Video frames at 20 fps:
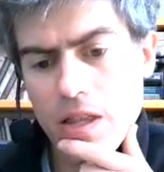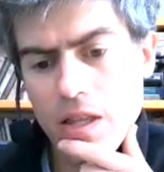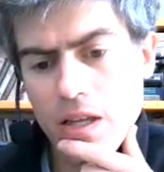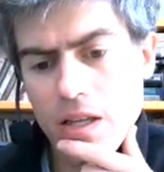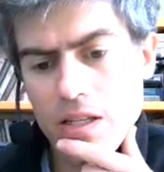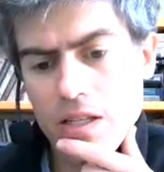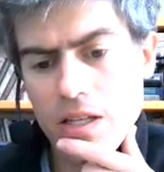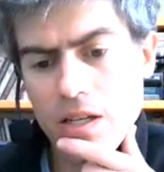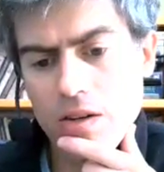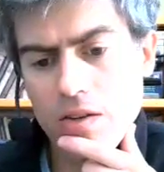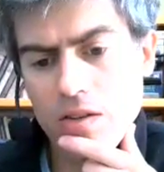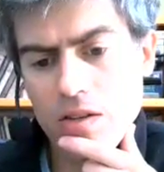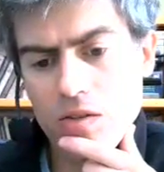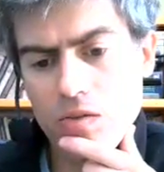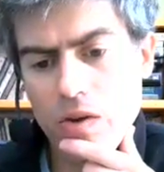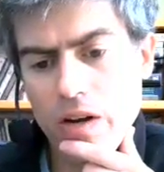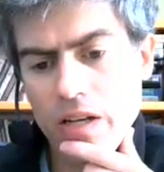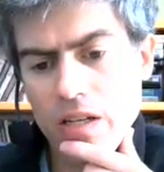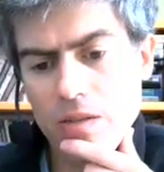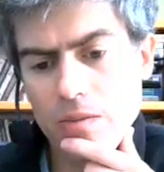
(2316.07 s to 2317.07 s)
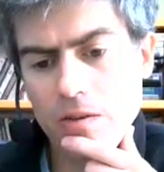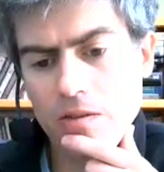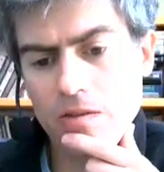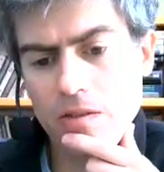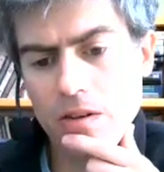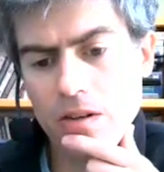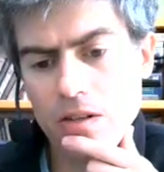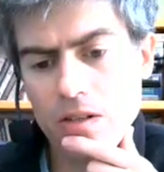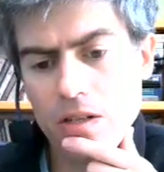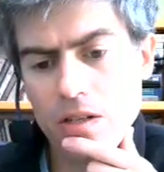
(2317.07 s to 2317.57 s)
consider this write to be
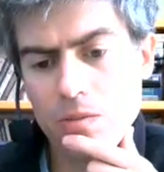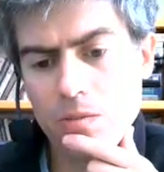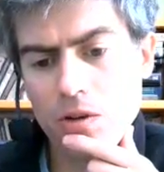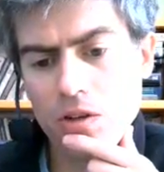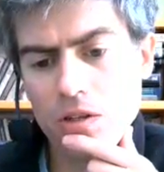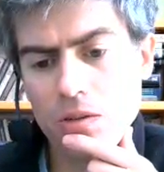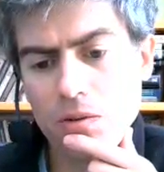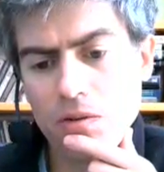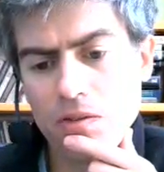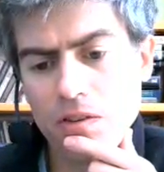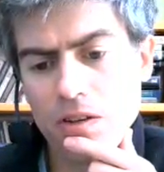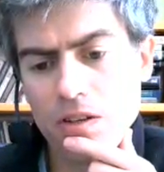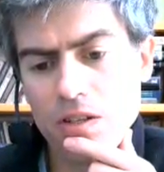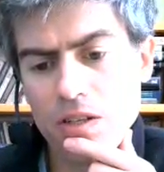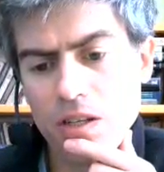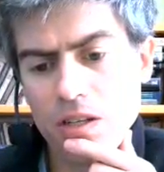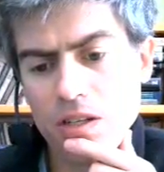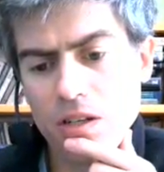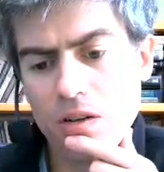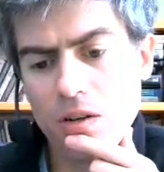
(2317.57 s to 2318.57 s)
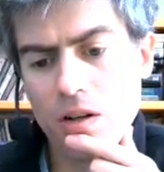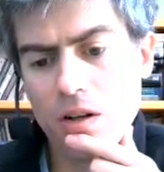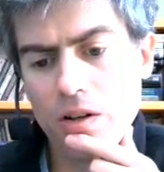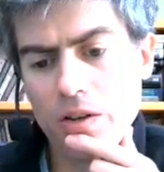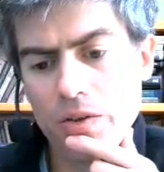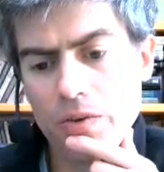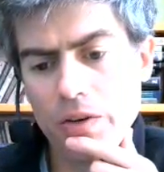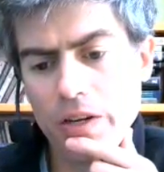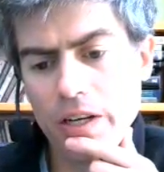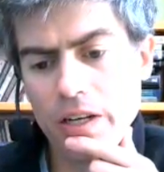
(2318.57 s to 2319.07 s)
finished, this put to be finished, until all
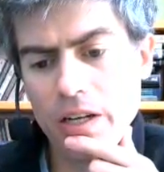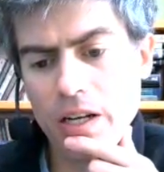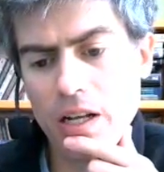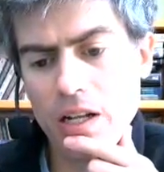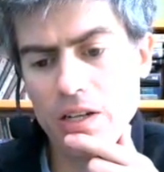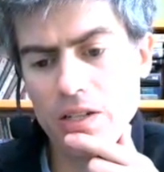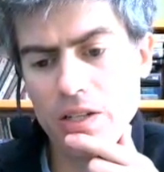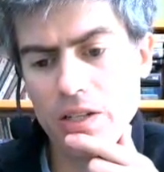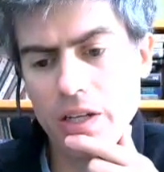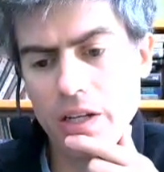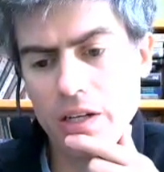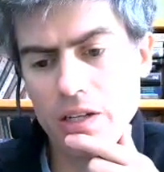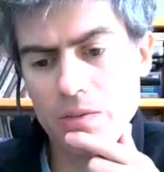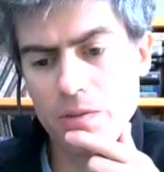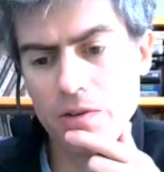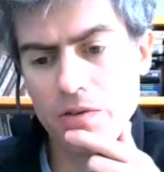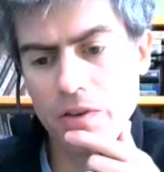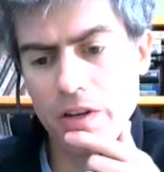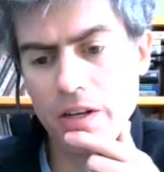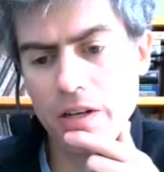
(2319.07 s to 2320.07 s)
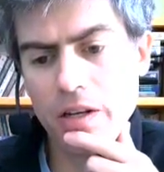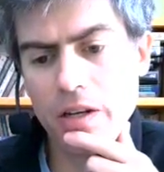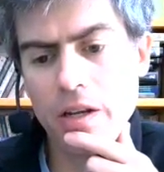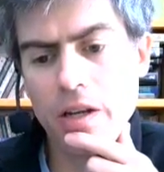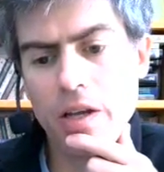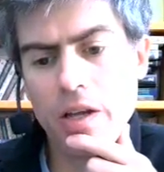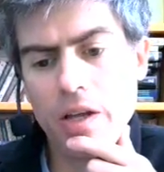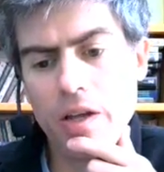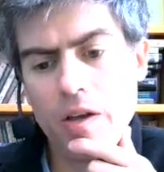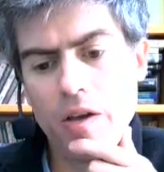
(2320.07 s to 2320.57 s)
three acknowledge the data has been written.
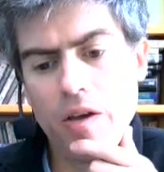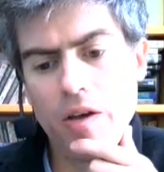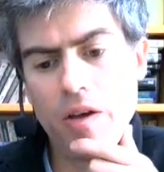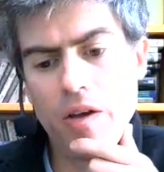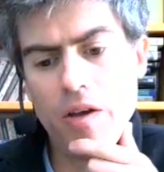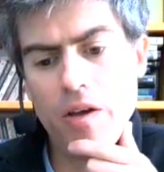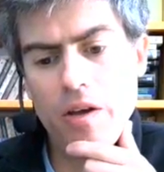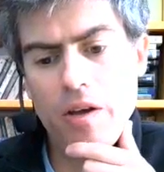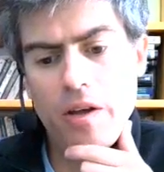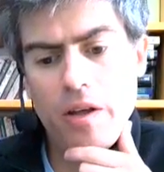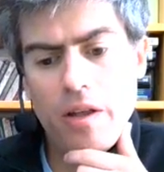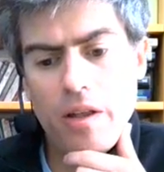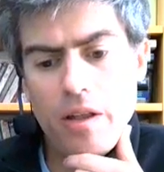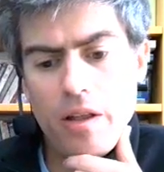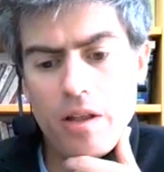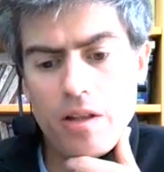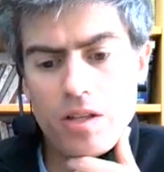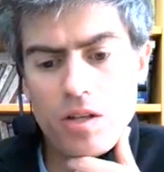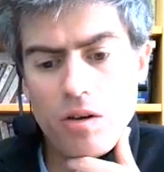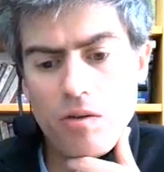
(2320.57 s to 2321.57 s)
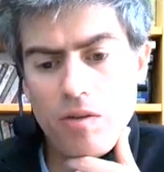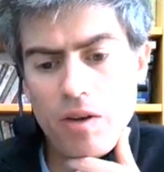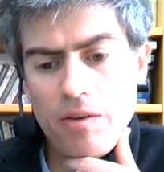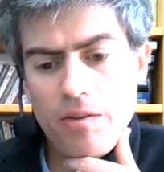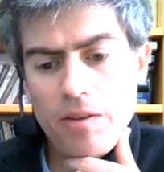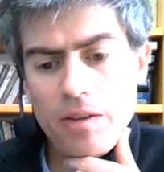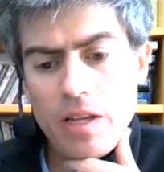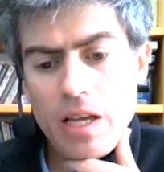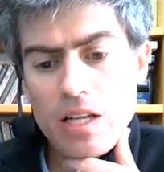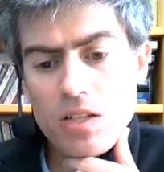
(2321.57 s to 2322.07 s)
So
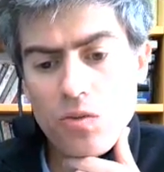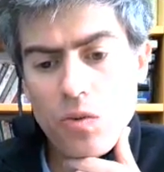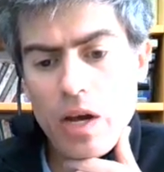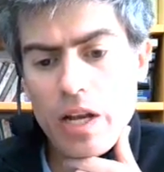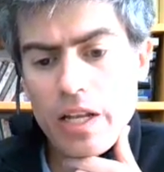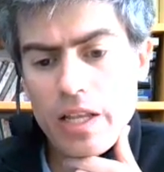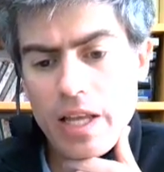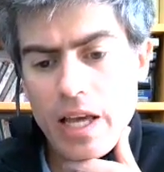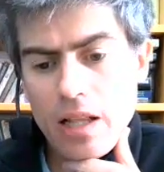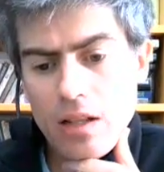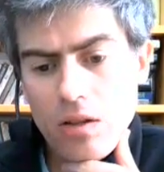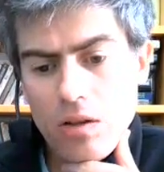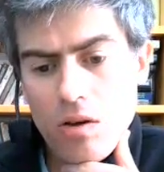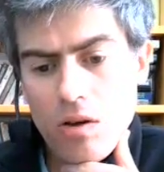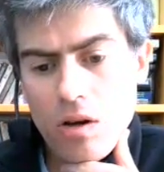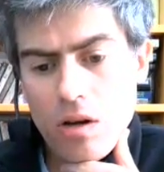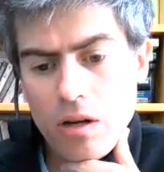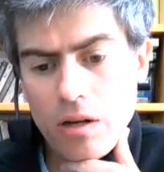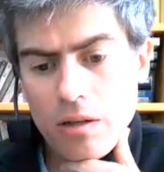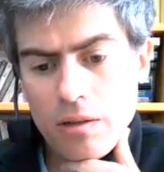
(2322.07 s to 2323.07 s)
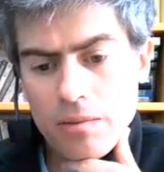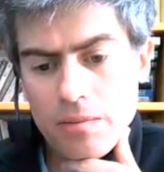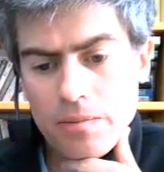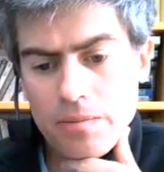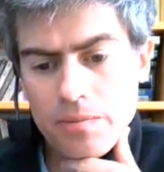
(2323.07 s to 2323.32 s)
if it has waited that long,